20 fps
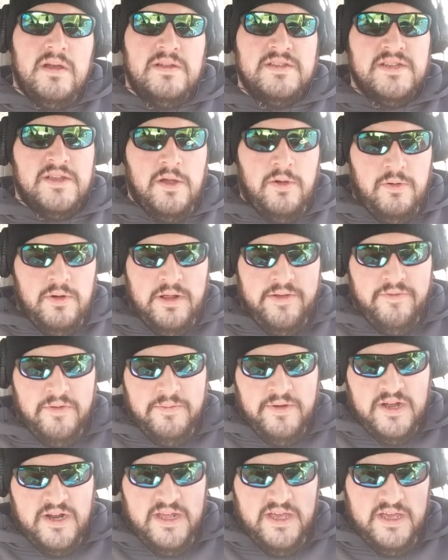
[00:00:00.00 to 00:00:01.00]
How's it going,
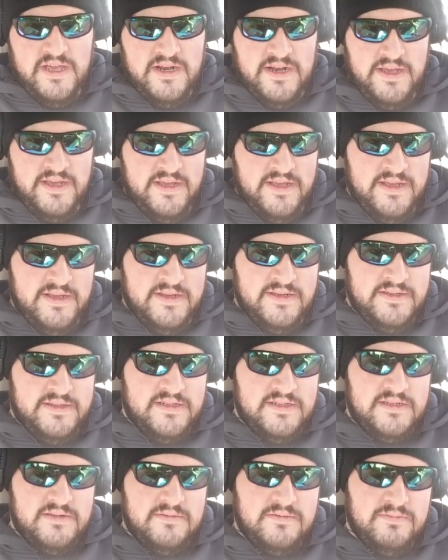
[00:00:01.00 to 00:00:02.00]
everybody?
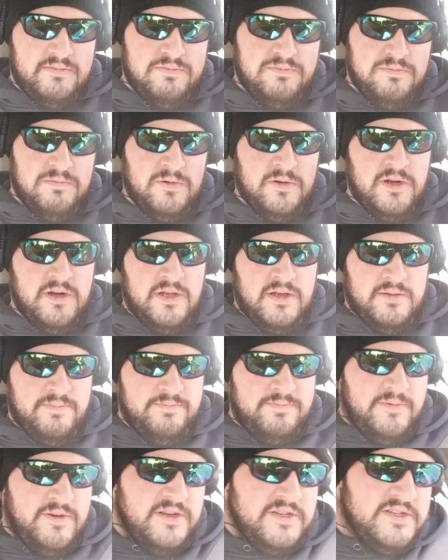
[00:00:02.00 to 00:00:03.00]
We're going to
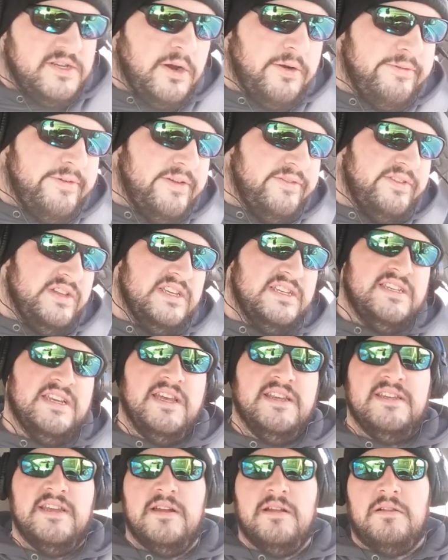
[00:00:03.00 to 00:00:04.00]
conservatively
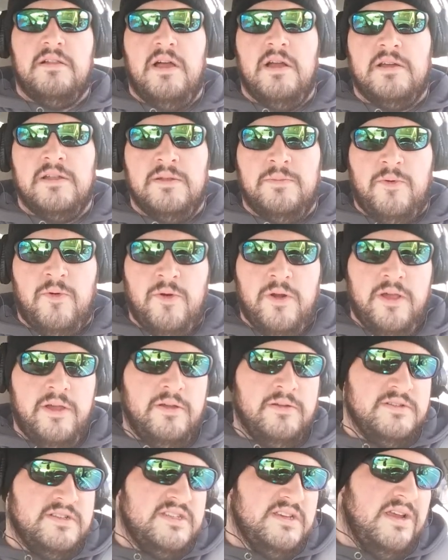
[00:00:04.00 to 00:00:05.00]
say 10 o'clock in the
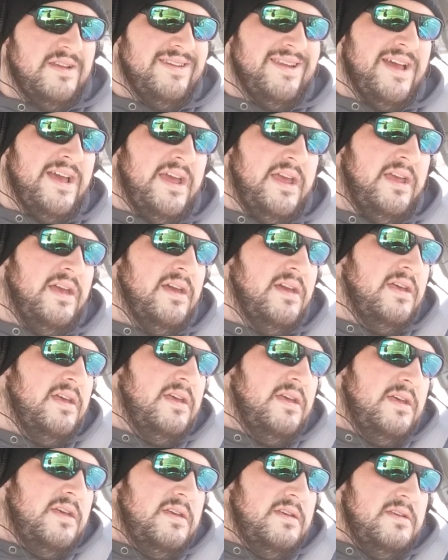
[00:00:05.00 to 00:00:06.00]
morning on Sunday,
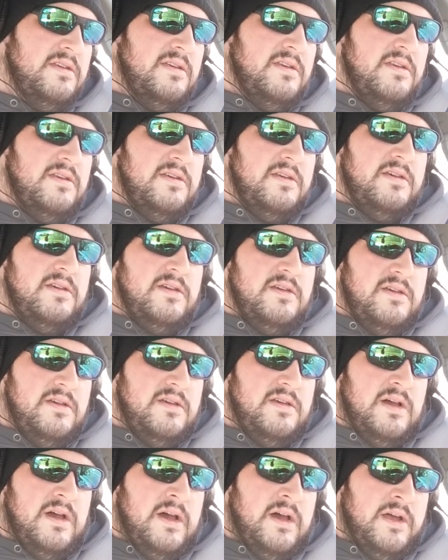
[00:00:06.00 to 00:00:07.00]

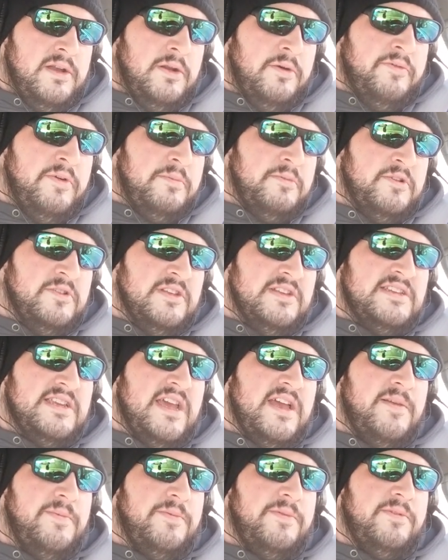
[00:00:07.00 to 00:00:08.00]
November the
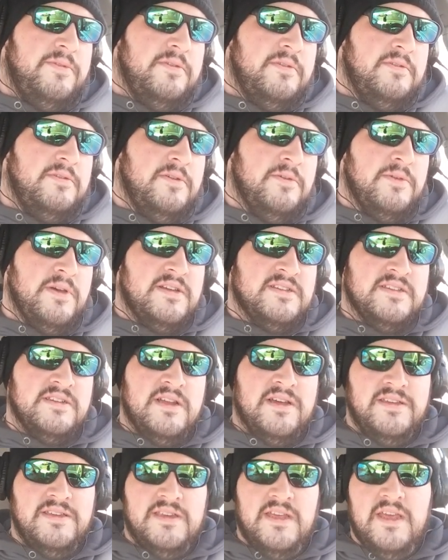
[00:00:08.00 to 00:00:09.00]
10th,
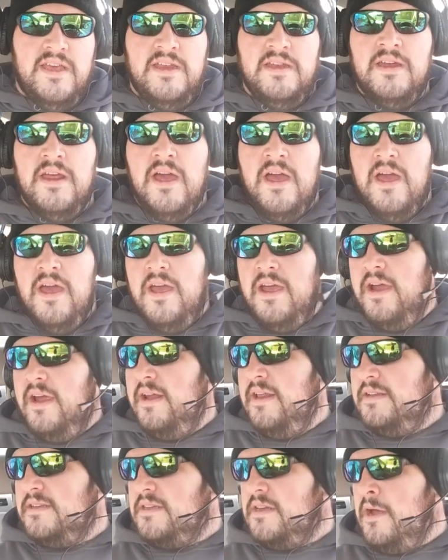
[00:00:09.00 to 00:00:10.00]
2019,
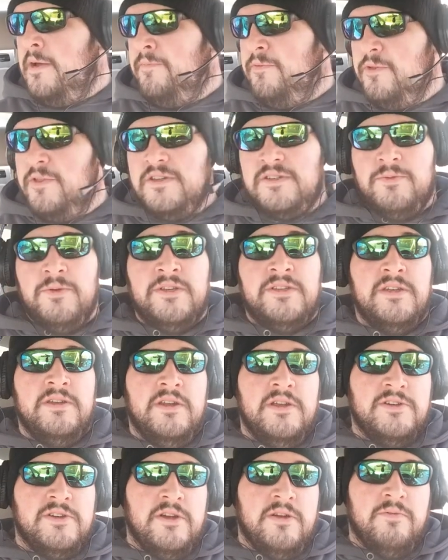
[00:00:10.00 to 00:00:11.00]
and it's time for this week's
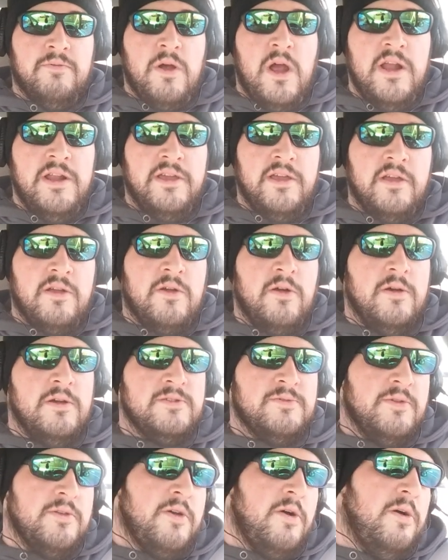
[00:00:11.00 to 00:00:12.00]
edition of Riding in
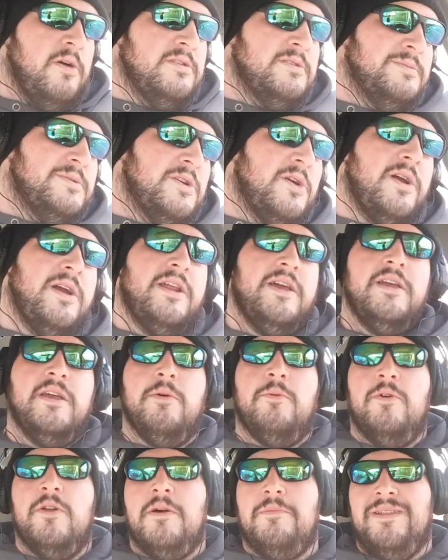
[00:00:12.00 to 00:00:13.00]
Cars with Cards. I'm sorry I didn't
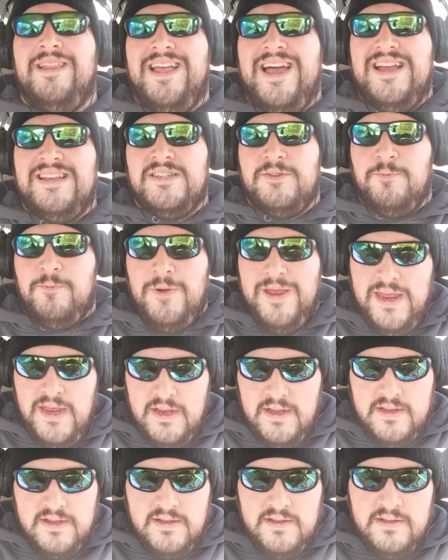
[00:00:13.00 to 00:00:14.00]
get one up last
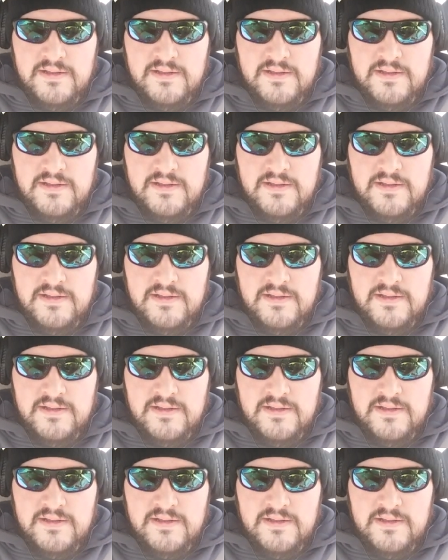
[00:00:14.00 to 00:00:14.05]
week.